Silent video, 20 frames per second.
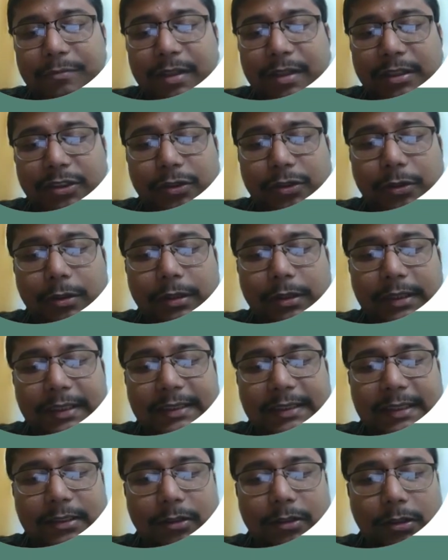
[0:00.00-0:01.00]
So
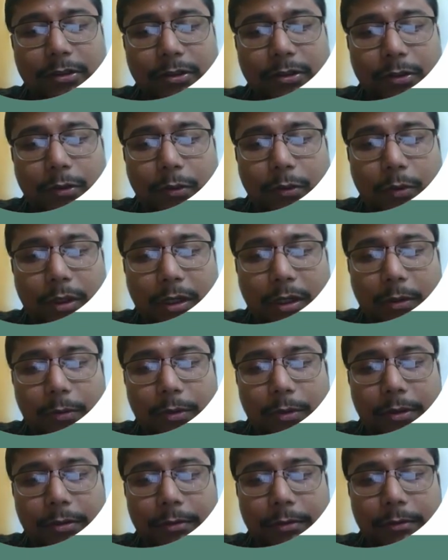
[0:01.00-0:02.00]
this is also ruled out.